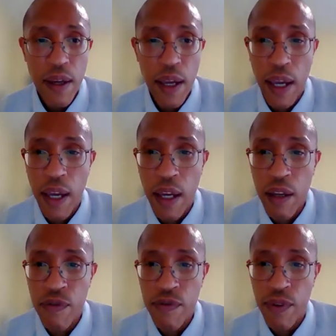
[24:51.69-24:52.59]

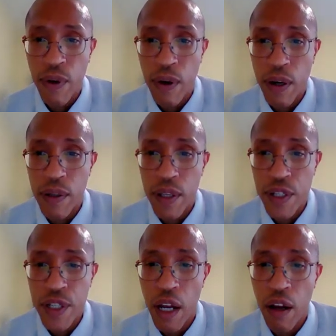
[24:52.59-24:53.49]
And for the
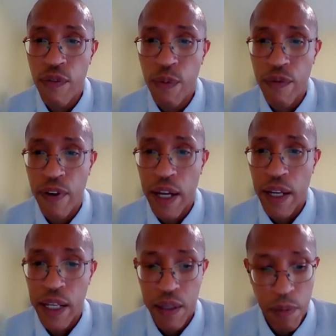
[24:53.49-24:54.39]
shelf, we
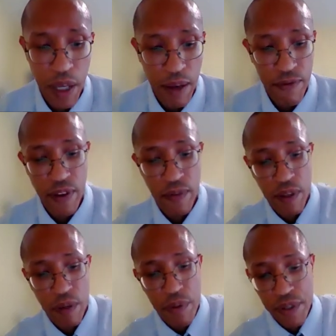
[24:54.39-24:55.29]
find that to be at
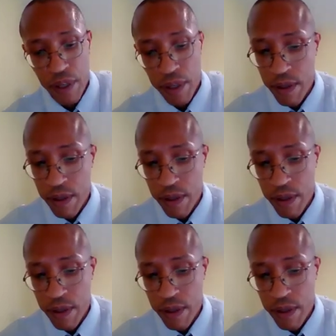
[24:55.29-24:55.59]
50%.